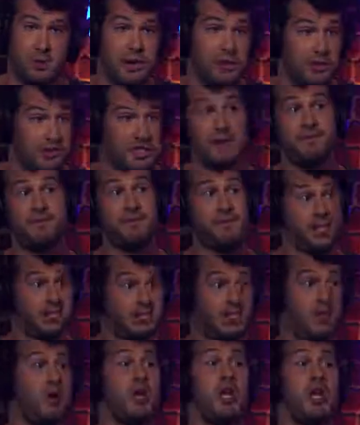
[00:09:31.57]
But in San
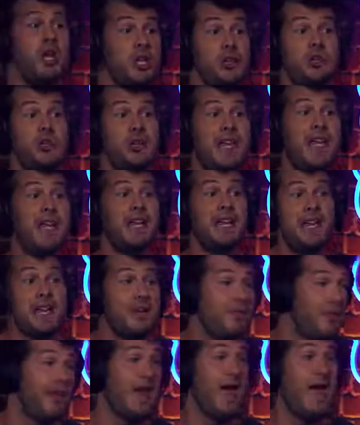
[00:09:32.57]
Francisco, you can't
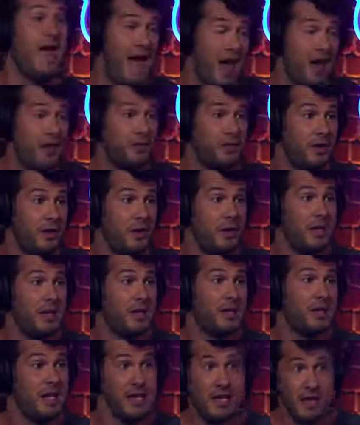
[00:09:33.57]
even have
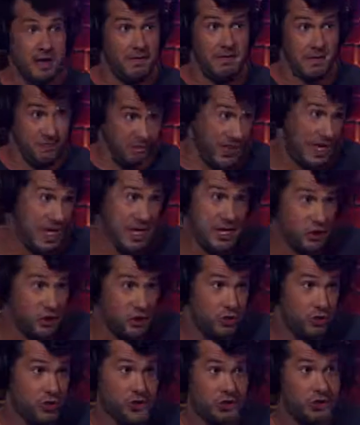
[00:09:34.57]

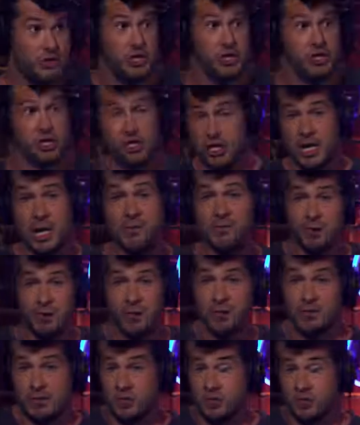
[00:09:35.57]
e-juices shipped
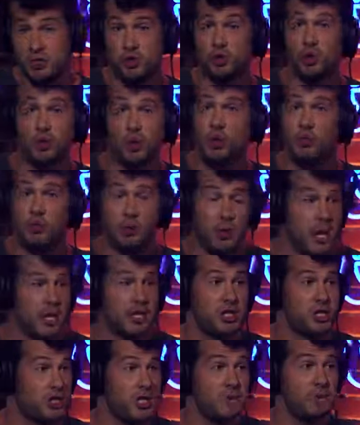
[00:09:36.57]
or Juul
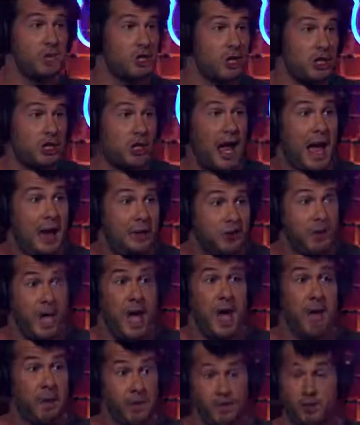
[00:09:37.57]
products shipped to your house.
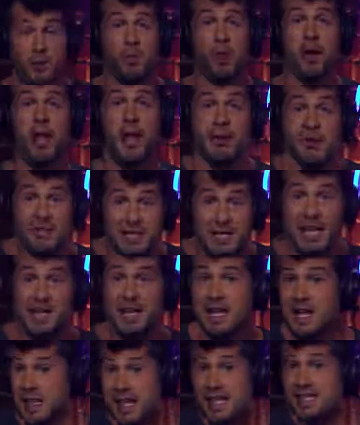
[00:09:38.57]
But from what I
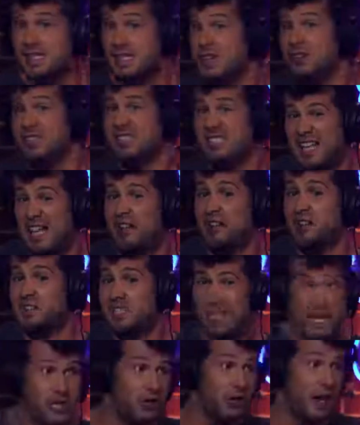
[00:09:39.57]
understand, they still sell
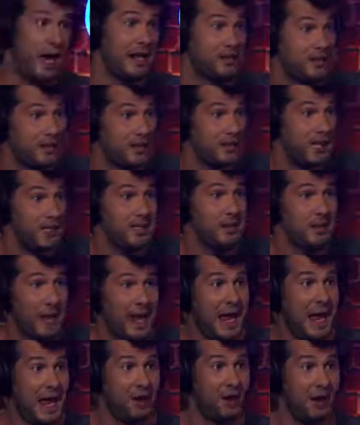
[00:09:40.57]
cigarettes in the
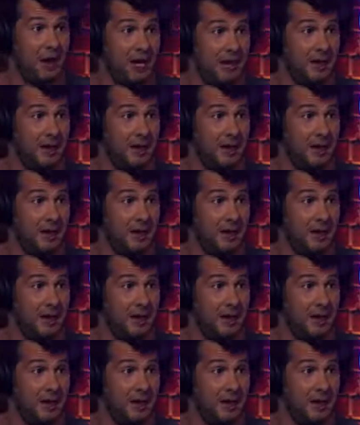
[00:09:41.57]
Bay Area.